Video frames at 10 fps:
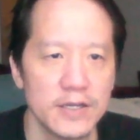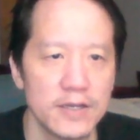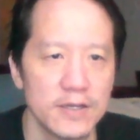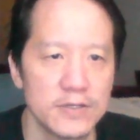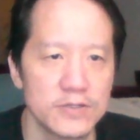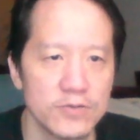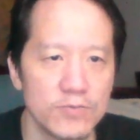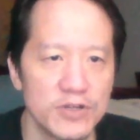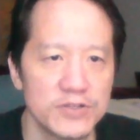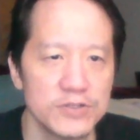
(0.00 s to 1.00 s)
so
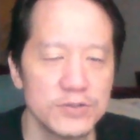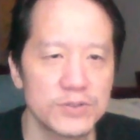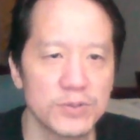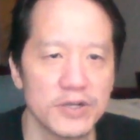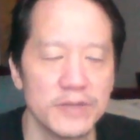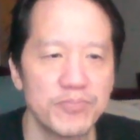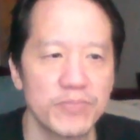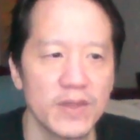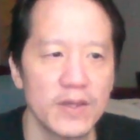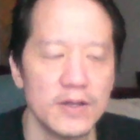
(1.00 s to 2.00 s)
1, 2, 3,
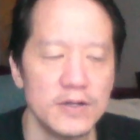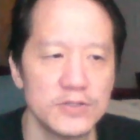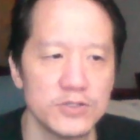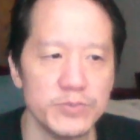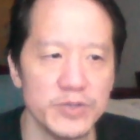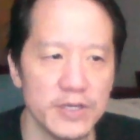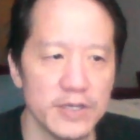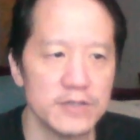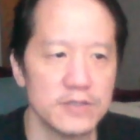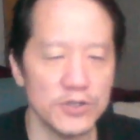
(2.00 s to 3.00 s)
to
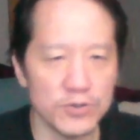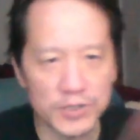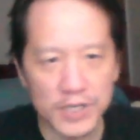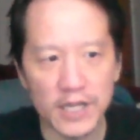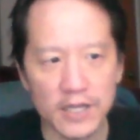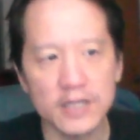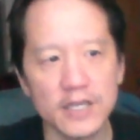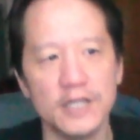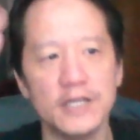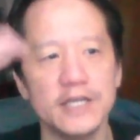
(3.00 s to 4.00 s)
be unique
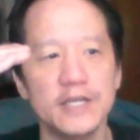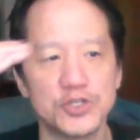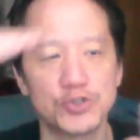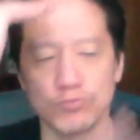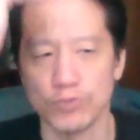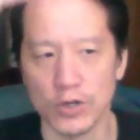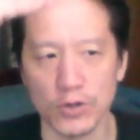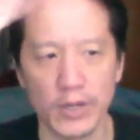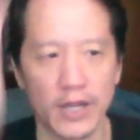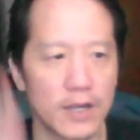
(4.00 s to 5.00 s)
in each
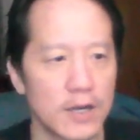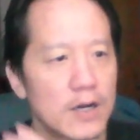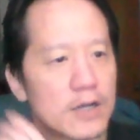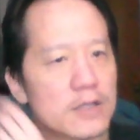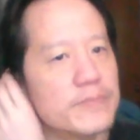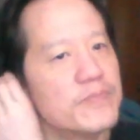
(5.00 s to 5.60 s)
row and column,